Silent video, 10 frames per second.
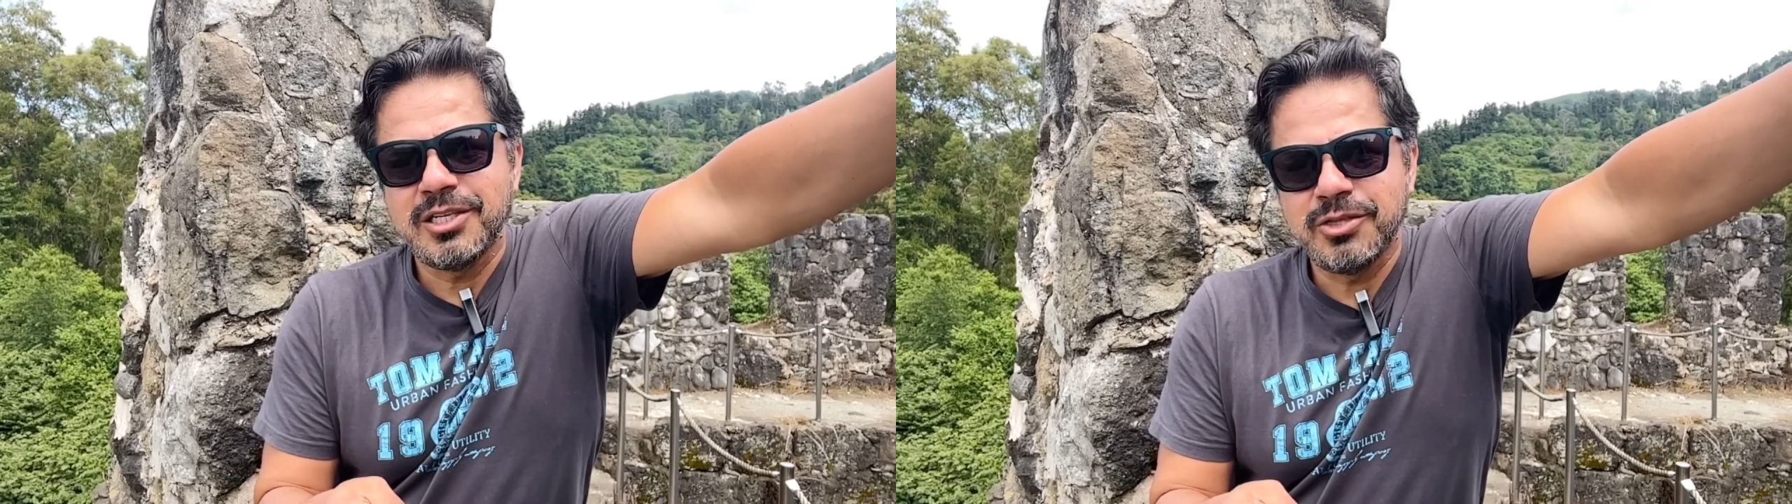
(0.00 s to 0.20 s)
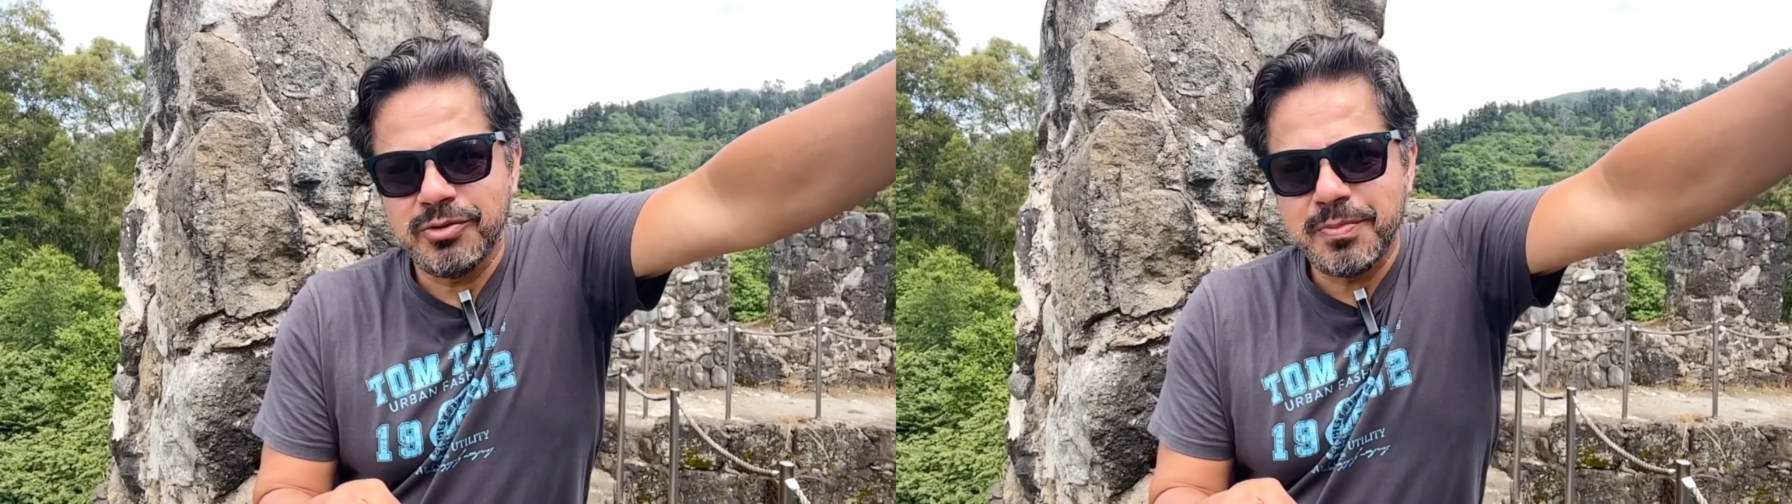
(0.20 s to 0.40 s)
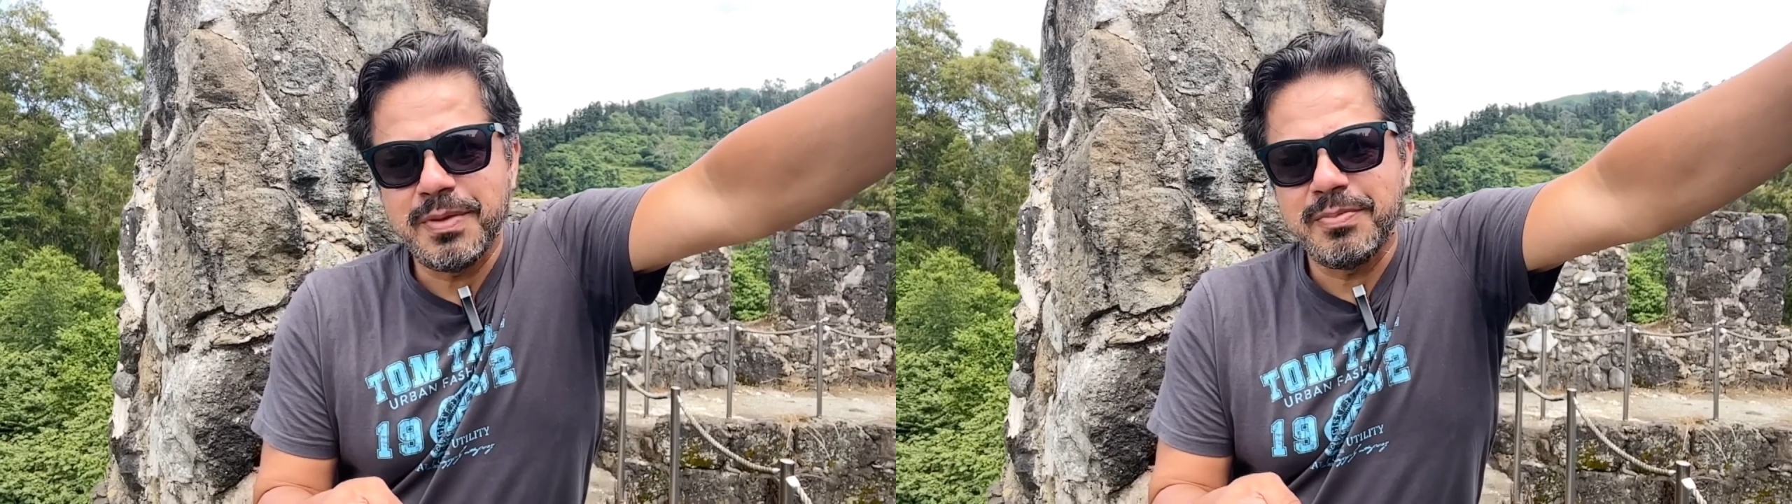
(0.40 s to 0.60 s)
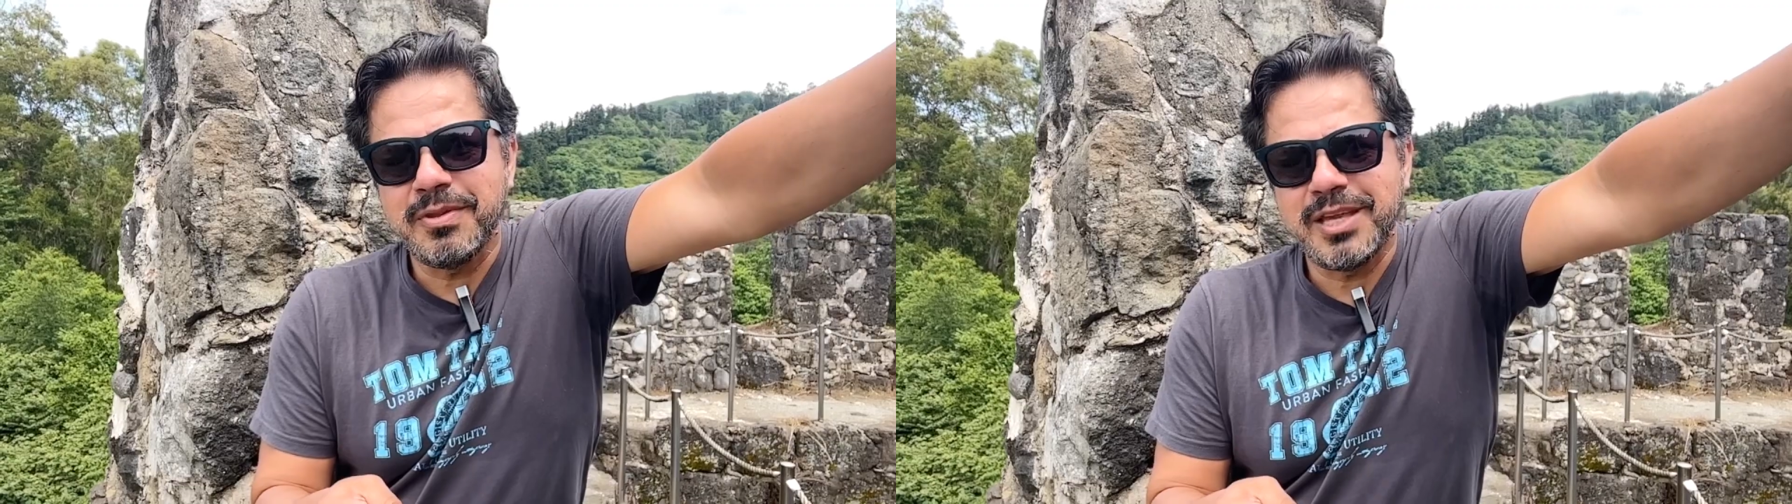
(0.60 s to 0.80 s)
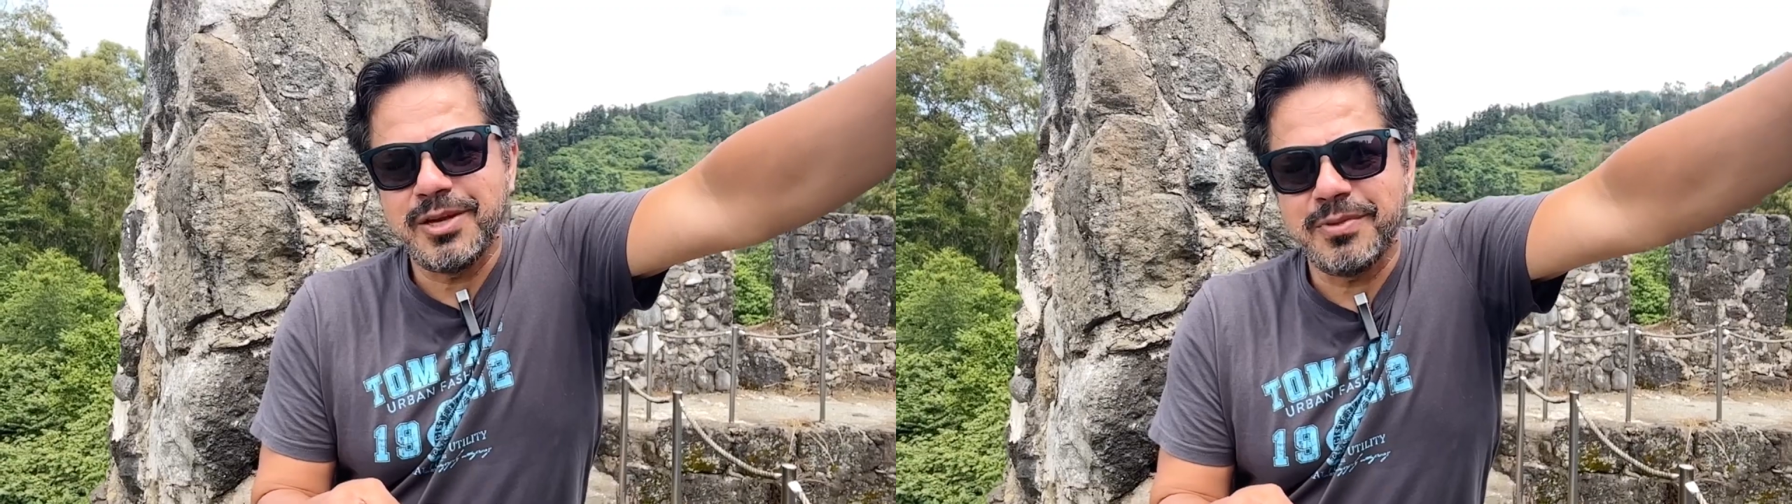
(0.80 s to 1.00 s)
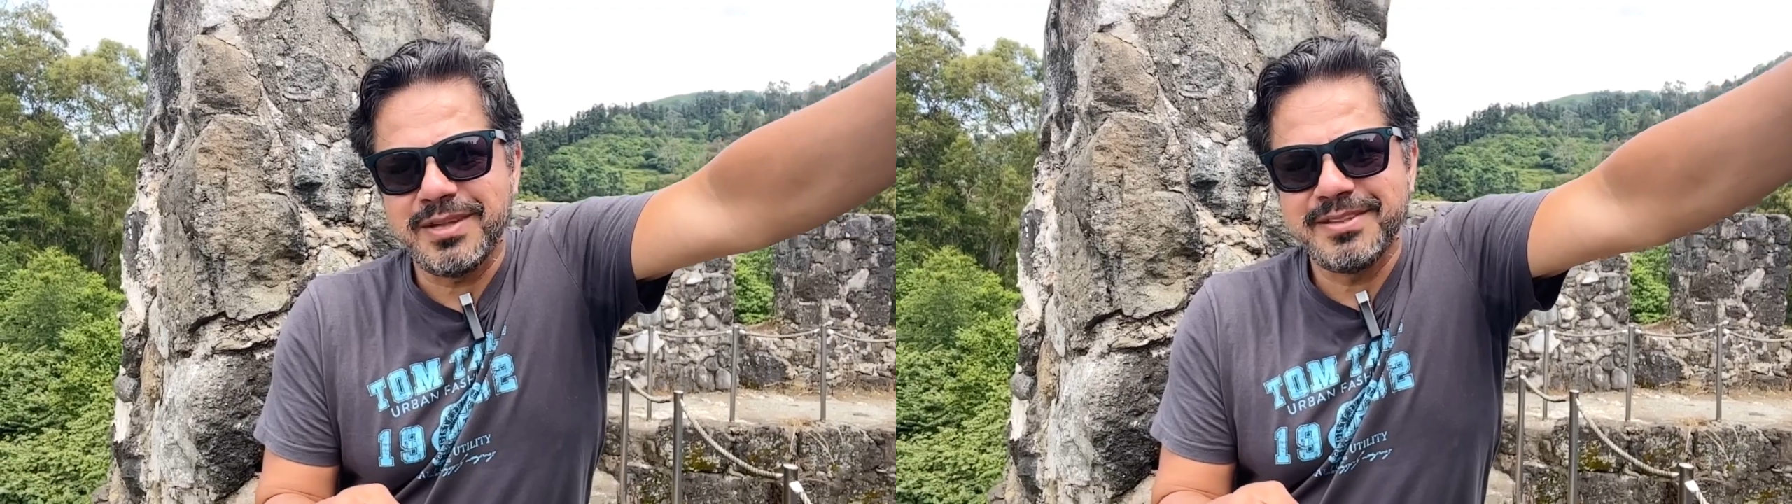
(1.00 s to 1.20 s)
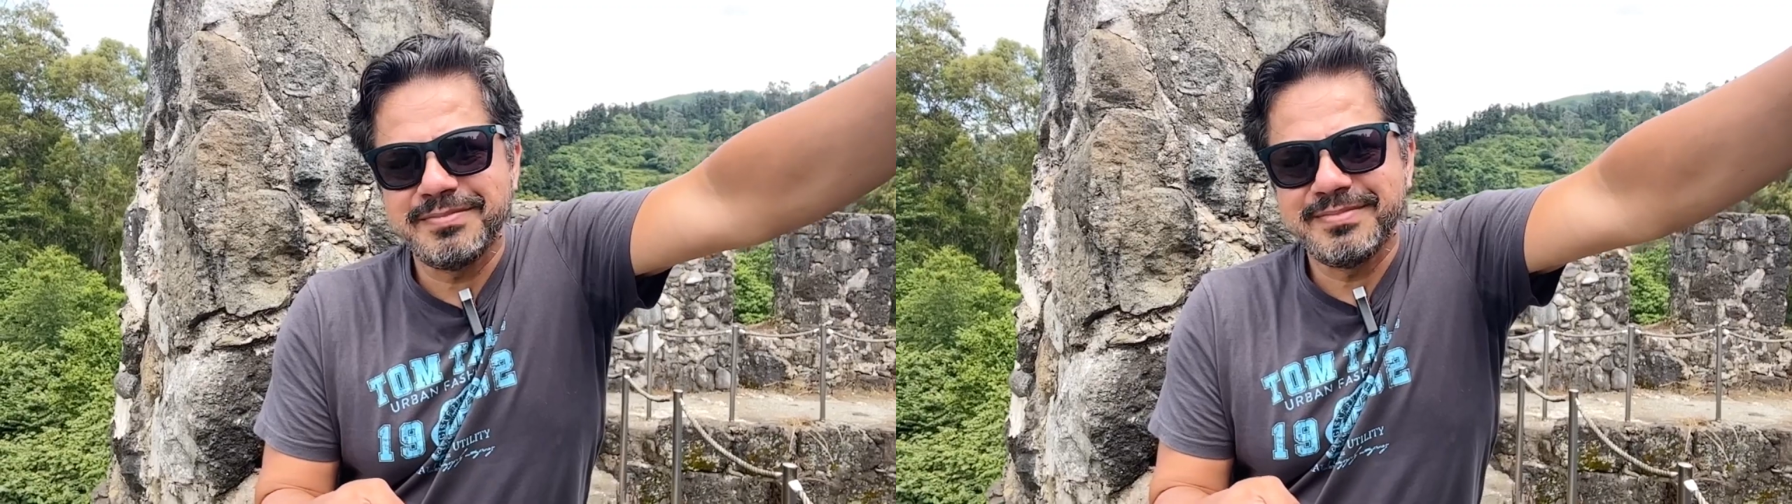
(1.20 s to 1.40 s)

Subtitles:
to the people that you're with.